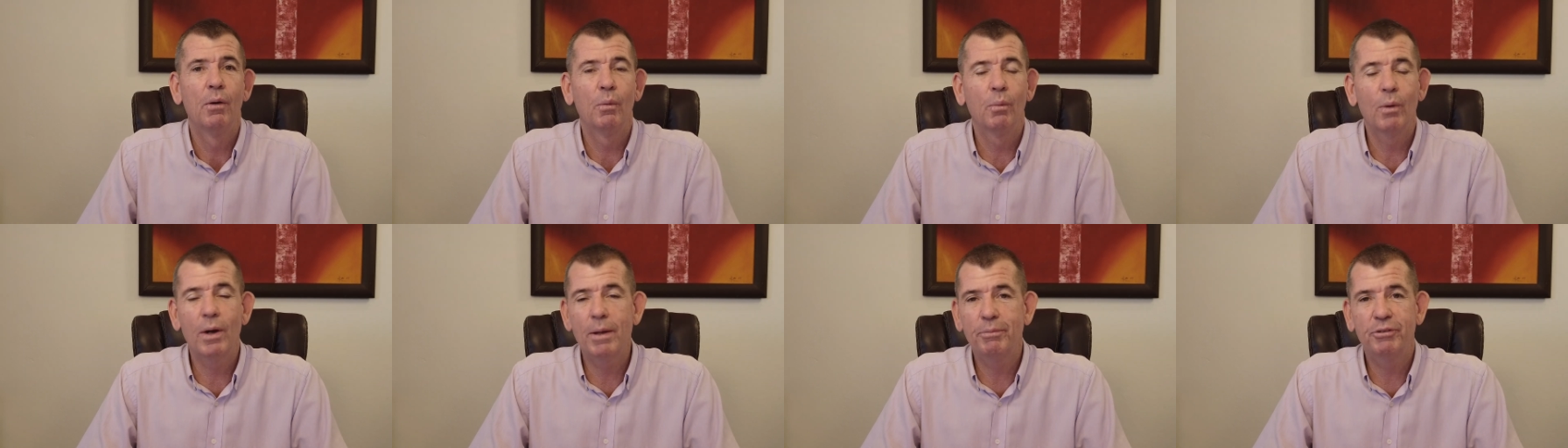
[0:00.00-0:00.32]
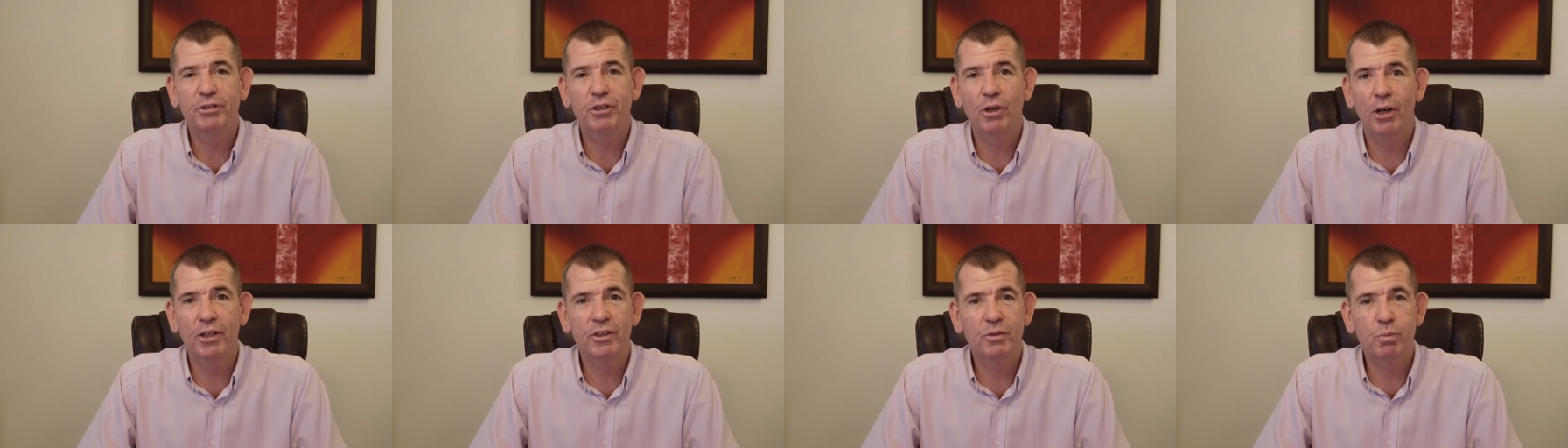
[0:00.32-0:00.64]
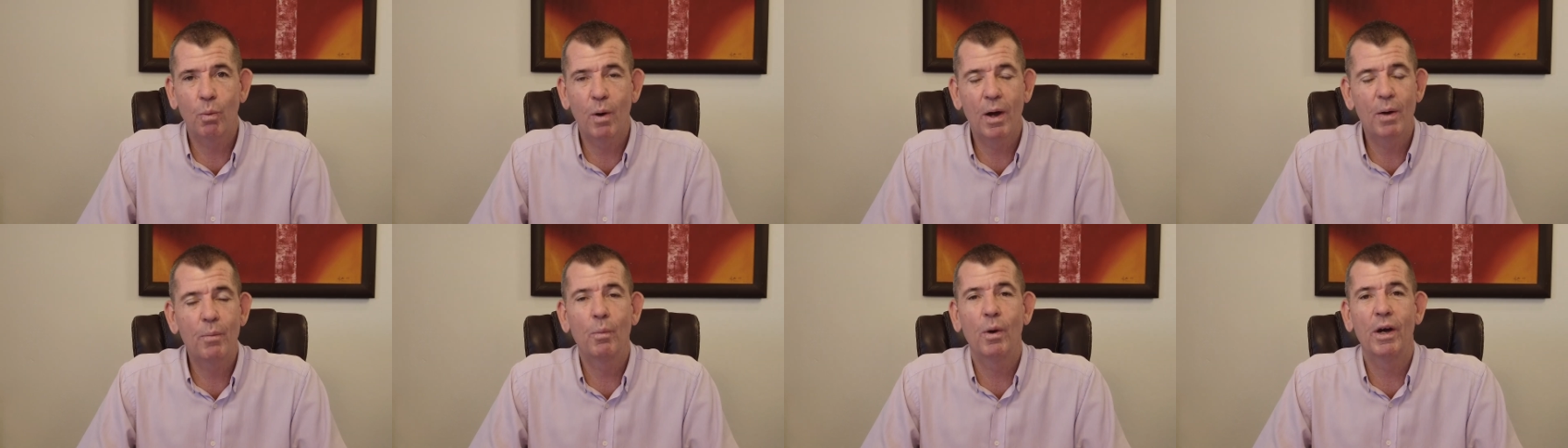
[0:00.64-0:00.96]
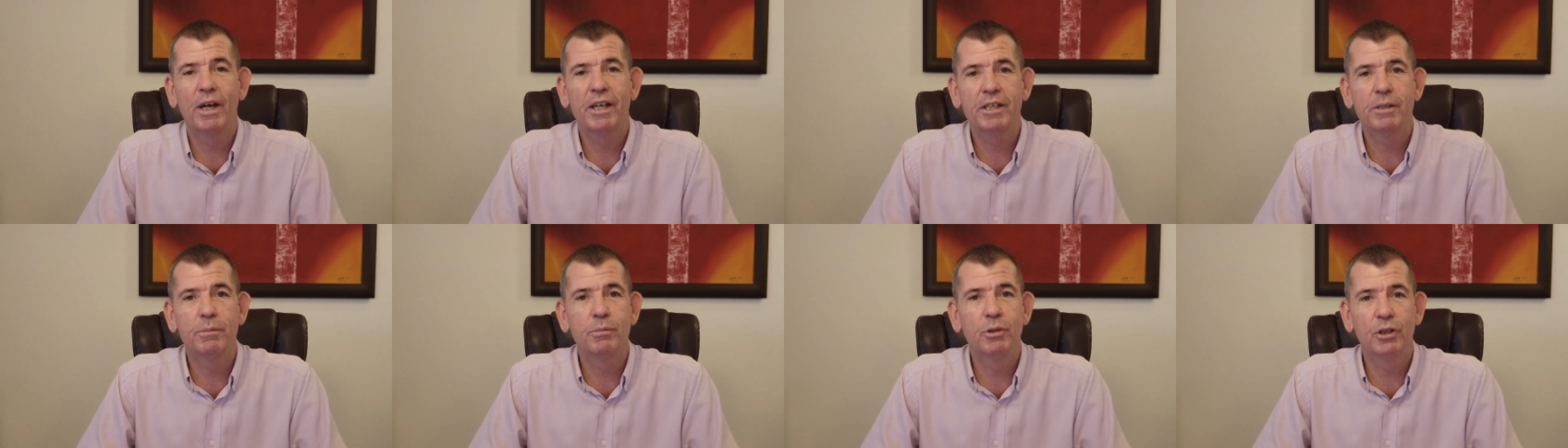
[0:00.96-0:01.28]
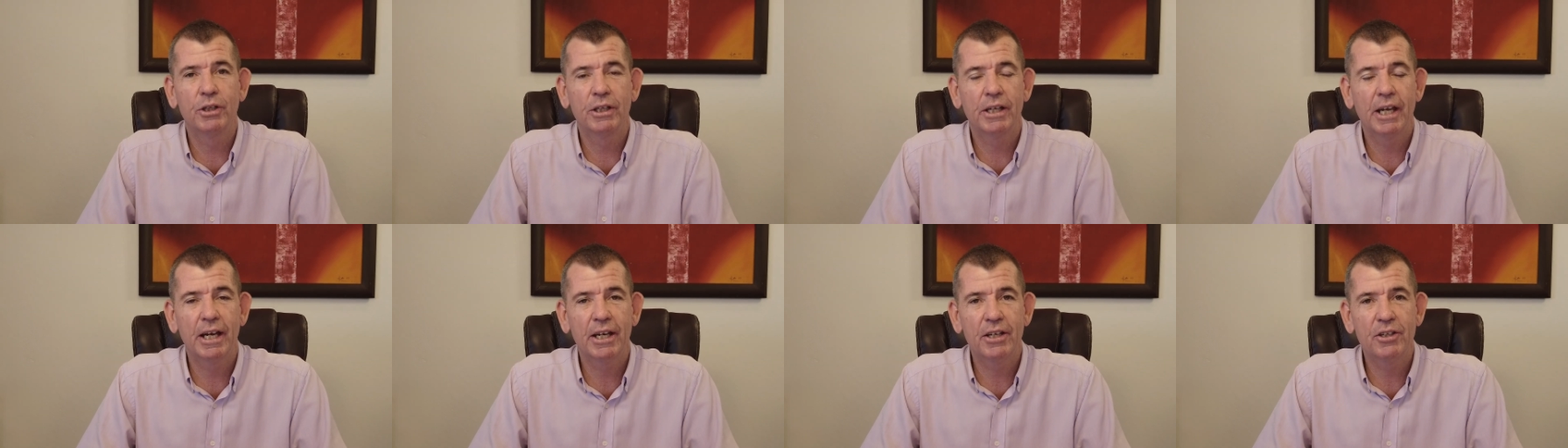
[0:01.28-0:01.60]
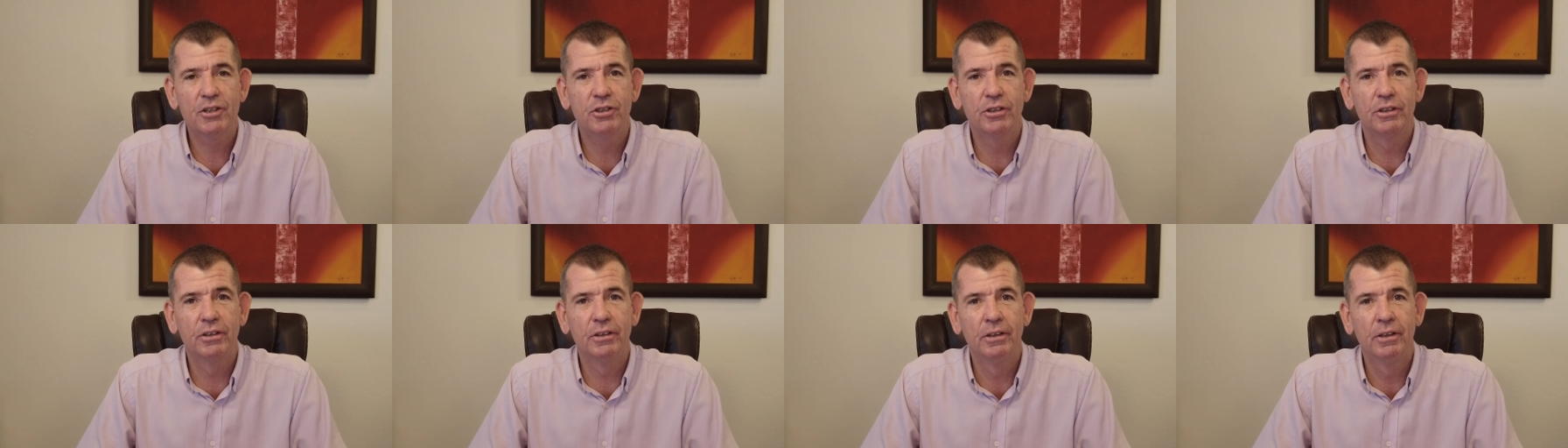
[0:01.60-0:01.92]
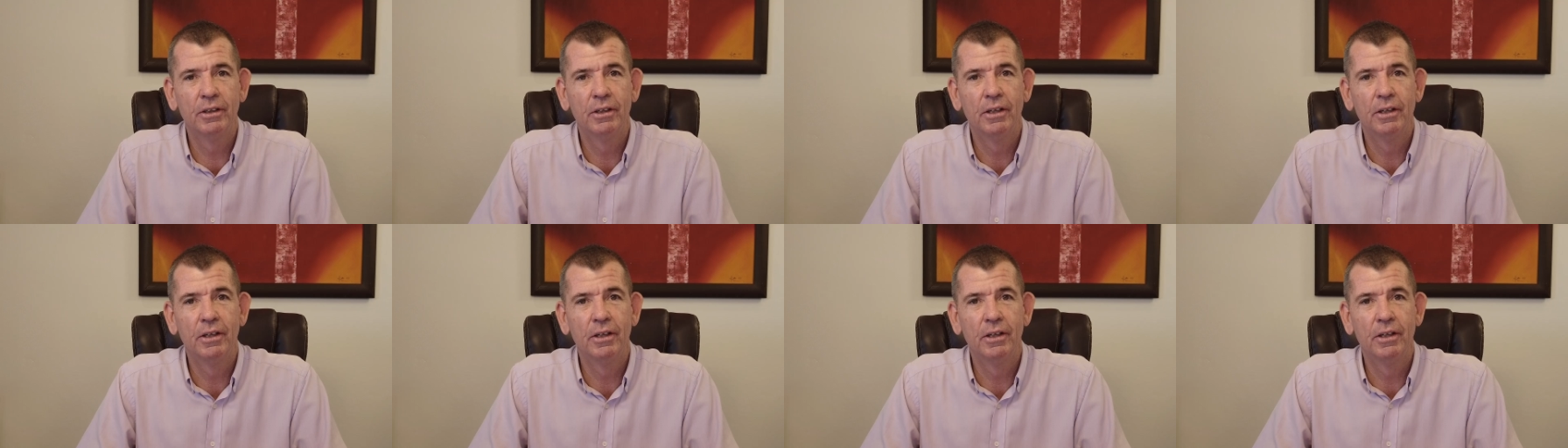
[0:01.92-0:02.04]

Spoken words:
Website's one-way communication.